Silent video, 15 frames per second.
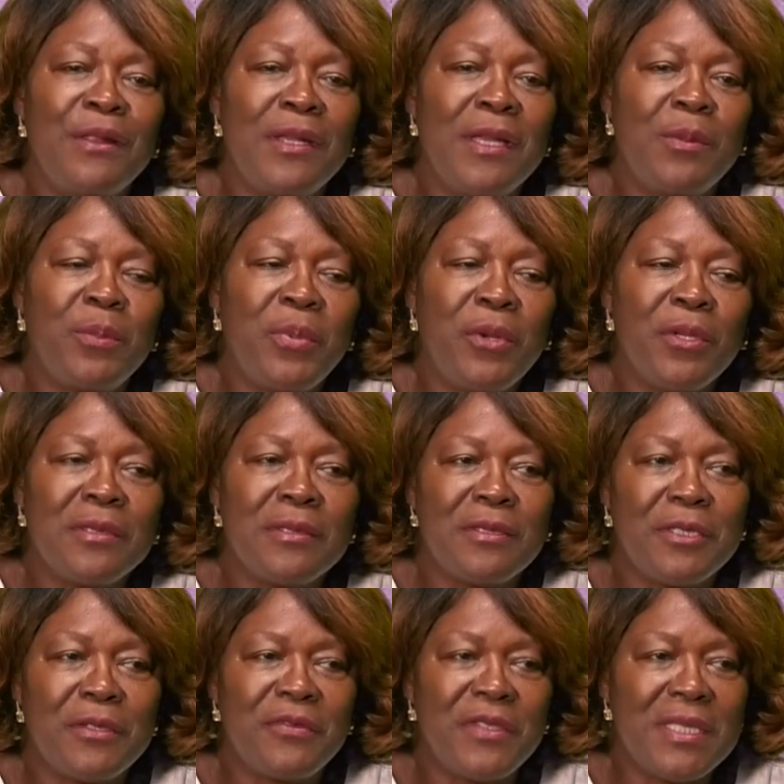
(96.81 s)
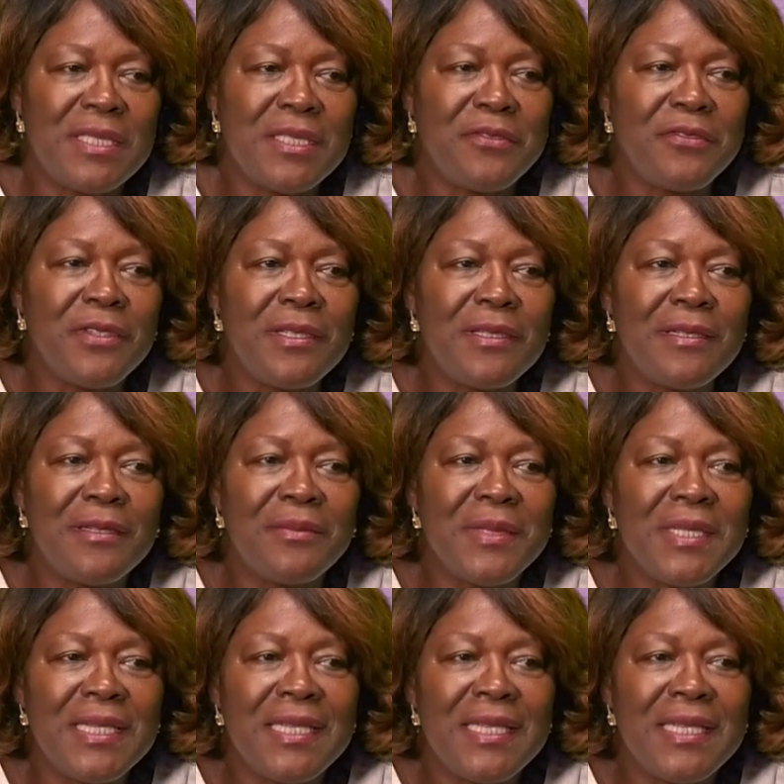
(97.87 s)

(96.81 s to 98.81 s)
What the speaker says: The importance of this film